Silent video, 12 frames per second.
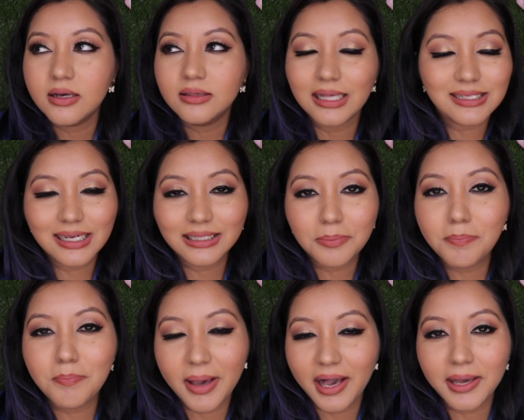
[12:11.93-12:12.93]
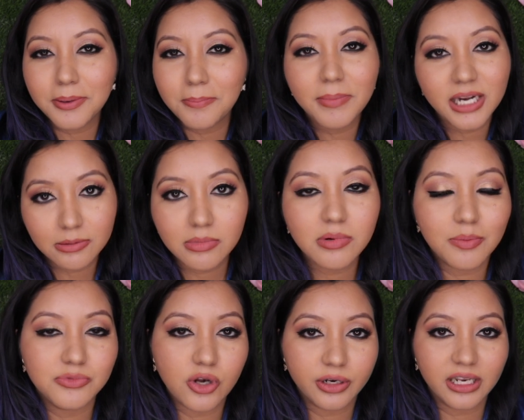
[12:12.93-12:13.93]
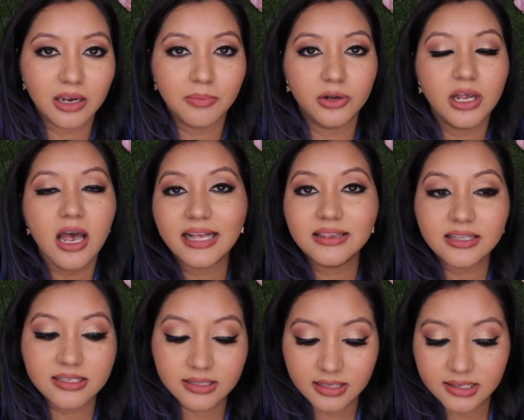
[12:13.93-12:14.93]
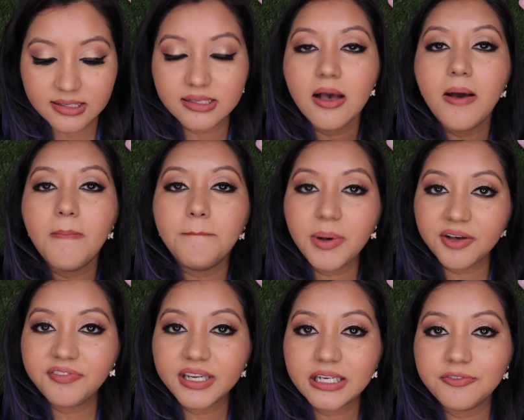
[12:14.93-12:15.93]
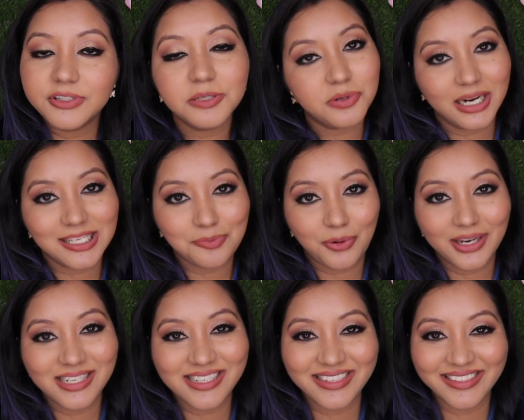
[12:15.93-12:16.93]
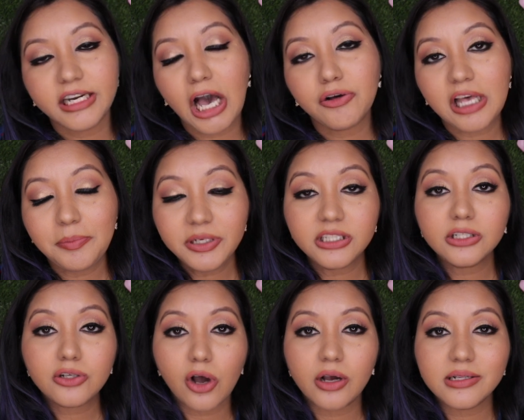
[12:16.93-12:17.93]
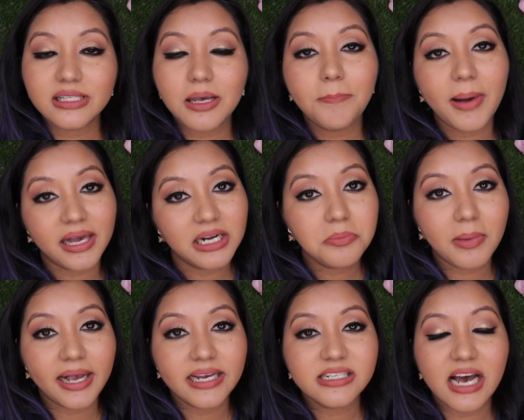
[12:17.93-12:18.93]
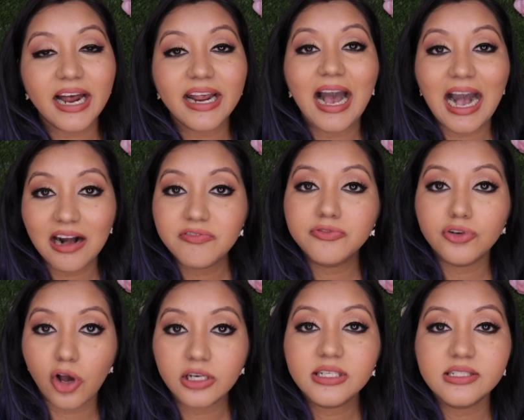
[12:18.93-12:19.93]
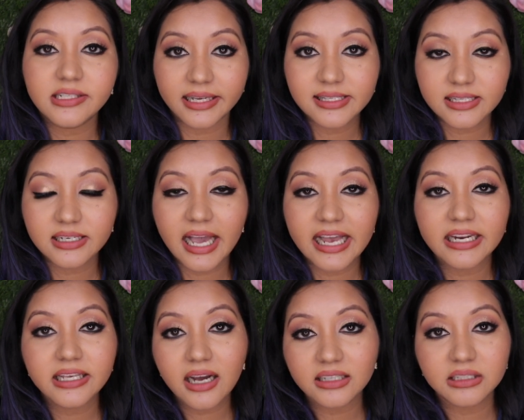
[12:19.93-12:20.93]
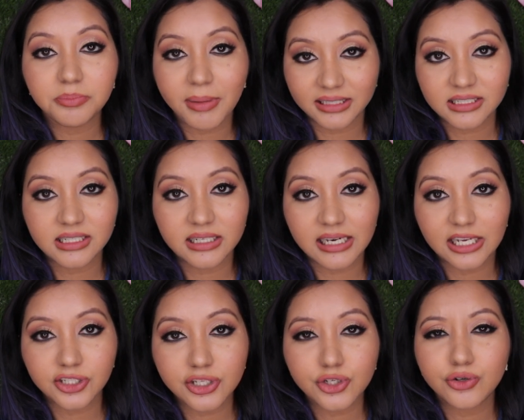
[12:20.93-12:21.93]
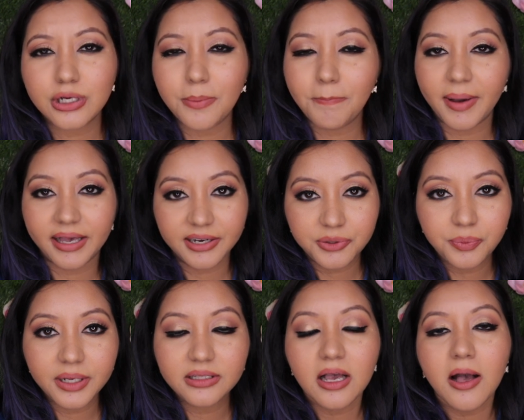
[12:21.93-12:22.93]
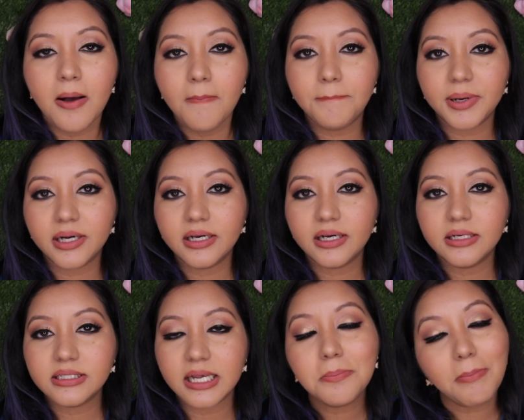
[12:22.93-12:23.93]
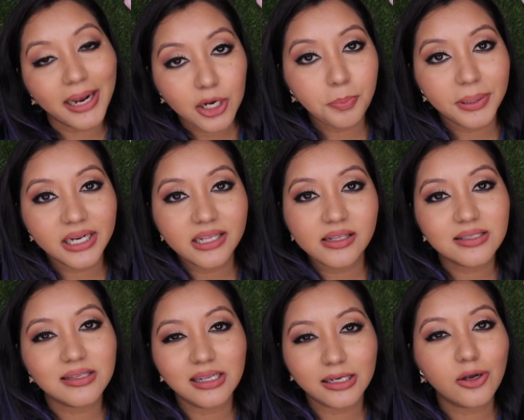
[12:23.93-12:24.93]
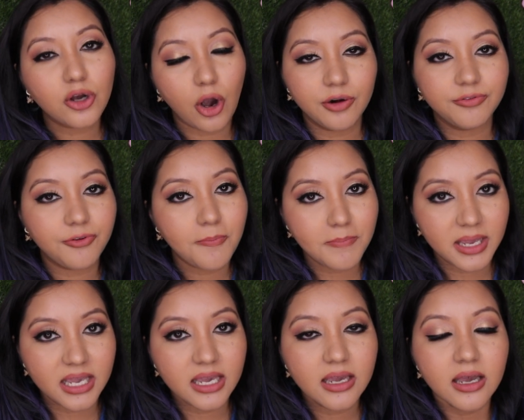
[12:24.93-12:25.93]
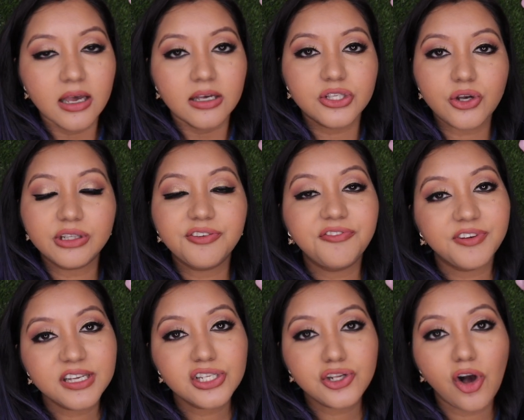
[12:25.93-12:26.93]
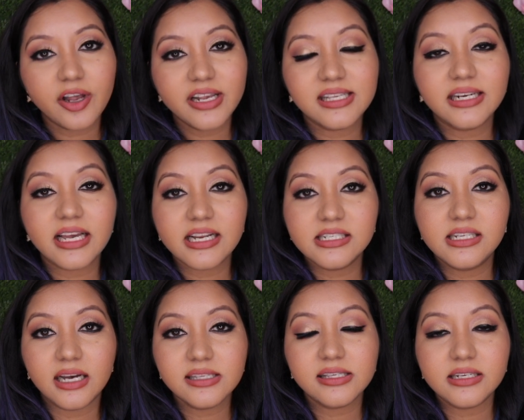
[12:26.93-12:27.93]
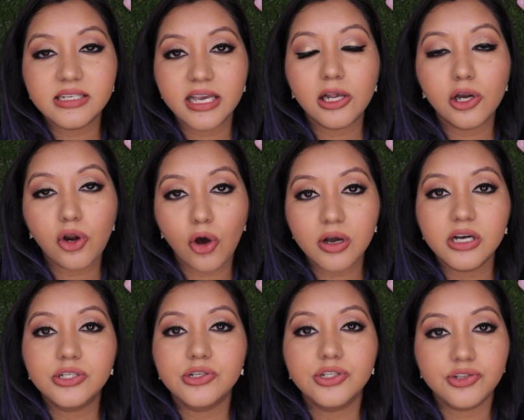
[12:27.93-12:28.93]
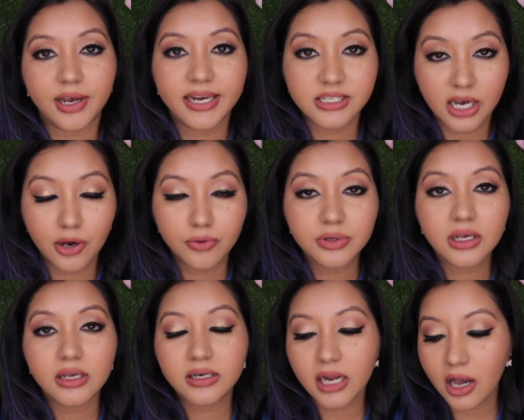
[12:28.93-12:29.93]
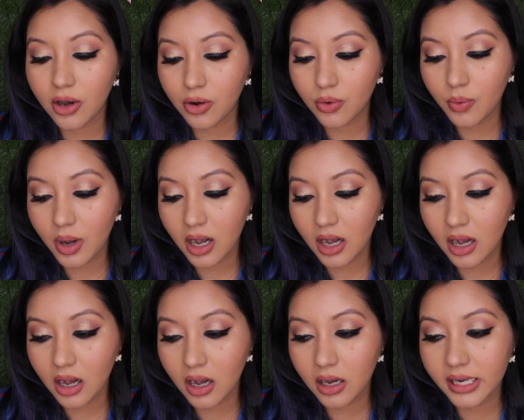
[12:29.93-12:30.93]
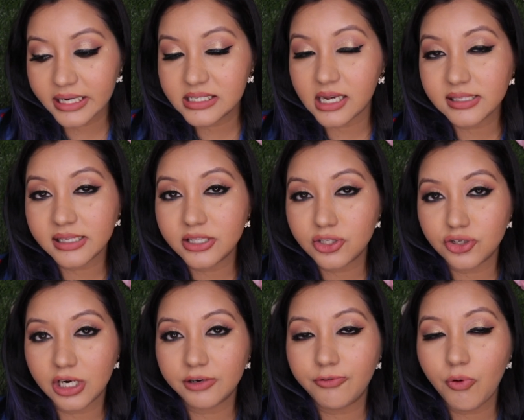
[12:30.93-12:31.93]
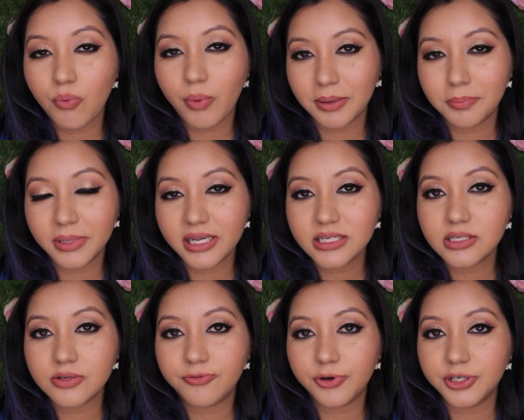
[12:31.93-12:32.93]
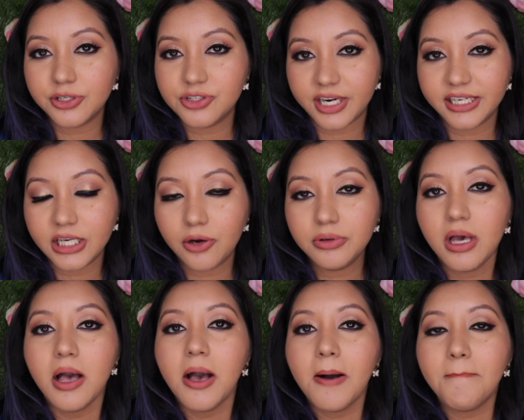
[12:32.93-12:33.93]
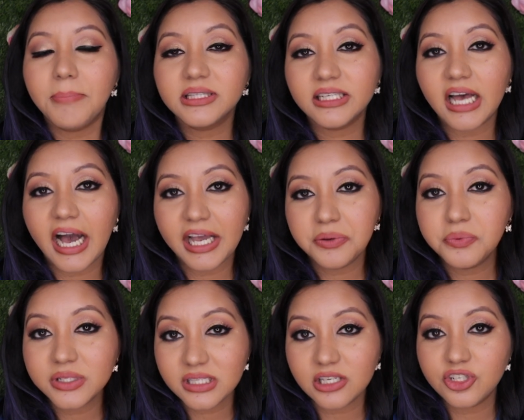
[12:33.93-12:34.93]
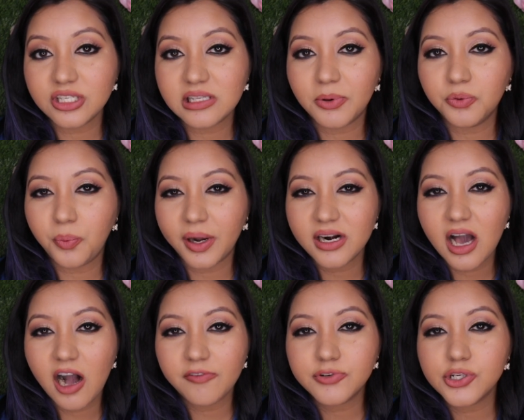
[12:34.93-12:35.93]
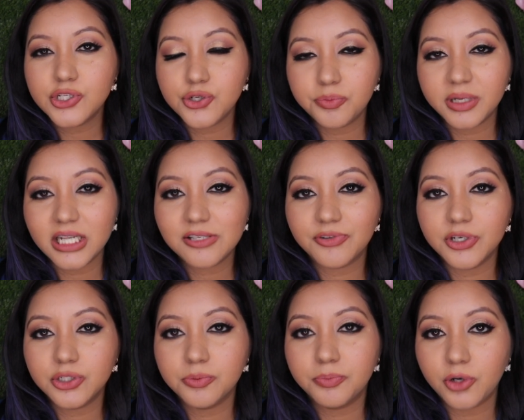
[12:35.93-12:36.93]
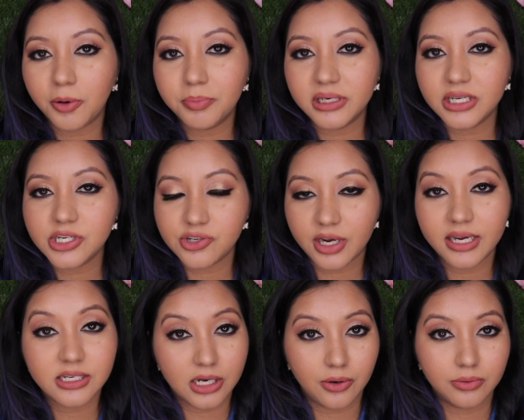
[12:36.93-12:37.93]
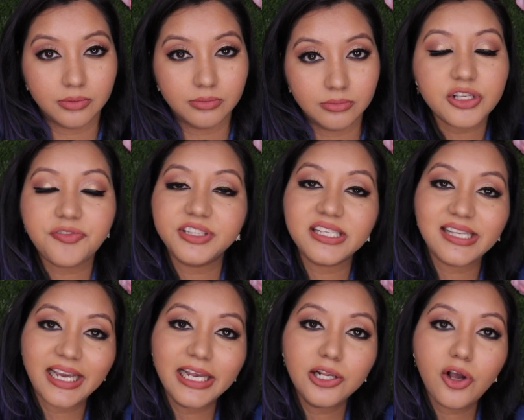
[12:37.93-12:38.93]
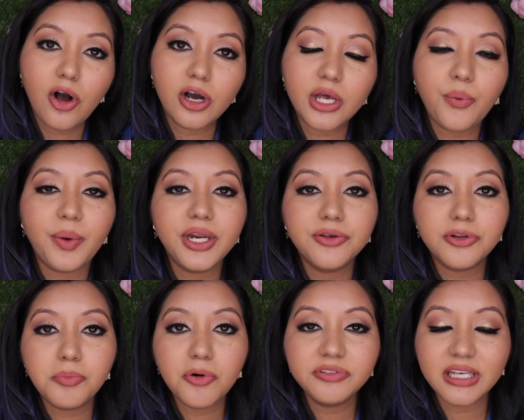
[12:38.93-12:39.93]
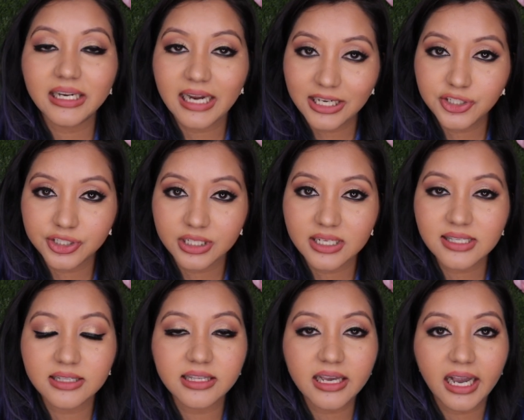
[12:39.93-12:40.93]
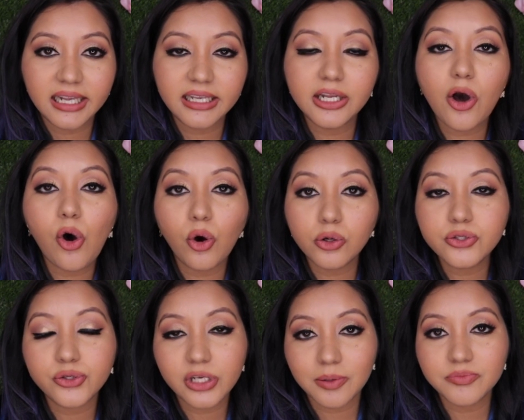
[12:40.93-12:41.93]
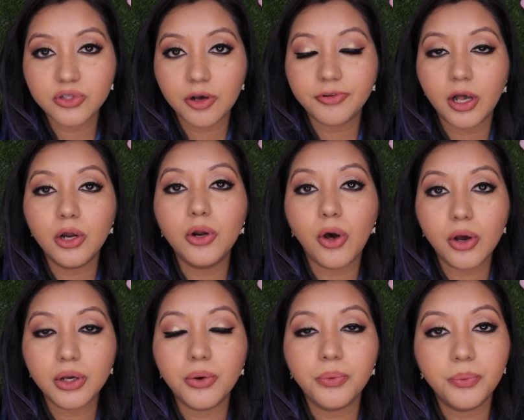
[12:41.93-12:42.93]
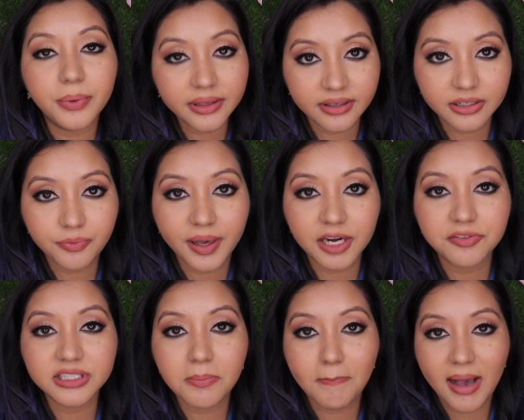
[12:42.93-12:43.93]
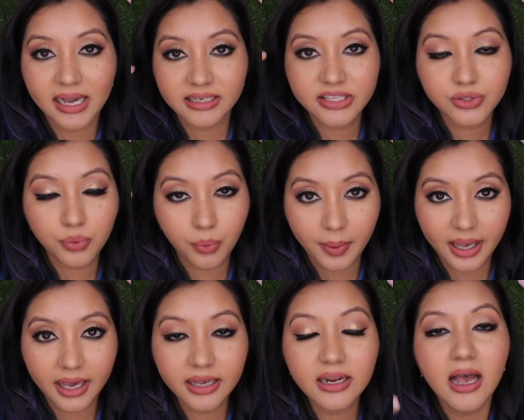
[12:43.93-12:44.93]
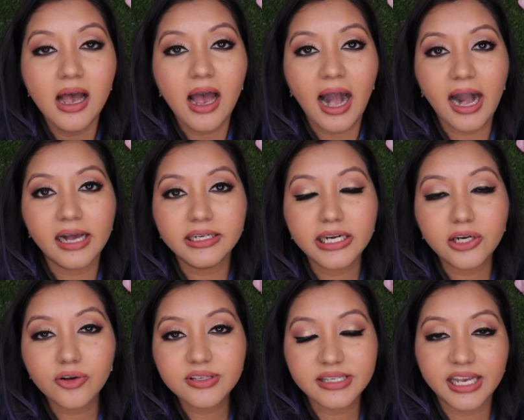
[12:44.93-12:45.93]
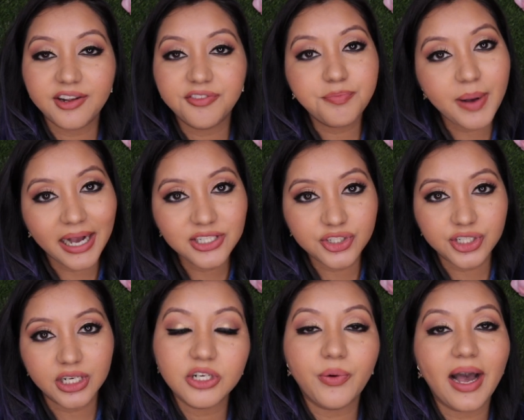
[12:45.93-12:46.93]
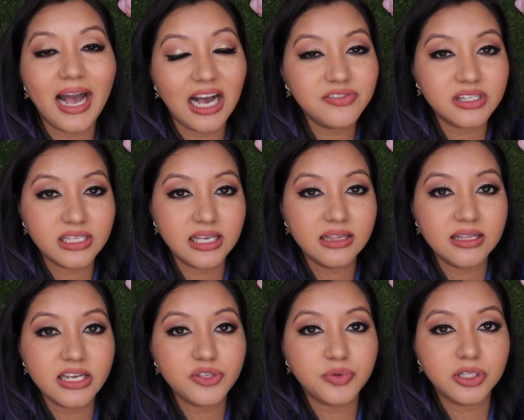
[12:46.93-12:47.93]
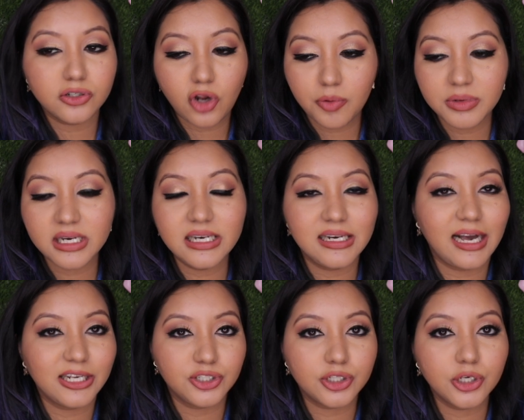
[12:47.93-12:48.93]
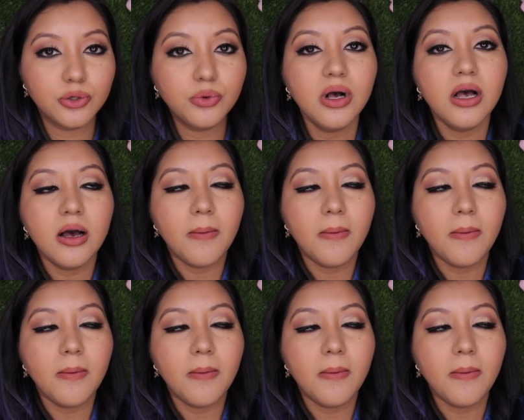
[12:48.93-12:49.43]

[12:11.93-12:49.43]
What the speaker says: That's like the bare minimum I'm talking about. And this is perfect for the price point. Now, coming to the cons, bear in mind, I have not tested any other magnetic lashes to compare it with, but in my opinion, this is like a con for me. So the first con is that it does take longer to dry down. Now, it does instruct for 1 minute for it to dry down, but then I would suggest about 1.5 to 2 minutes for it to properly dry down. So for the second con, when you remove the lashes, the eyeliner also comes off along with it, wherever the magnets were, and it looks kind of patchy. Now, I have seen these with the normal lash glue.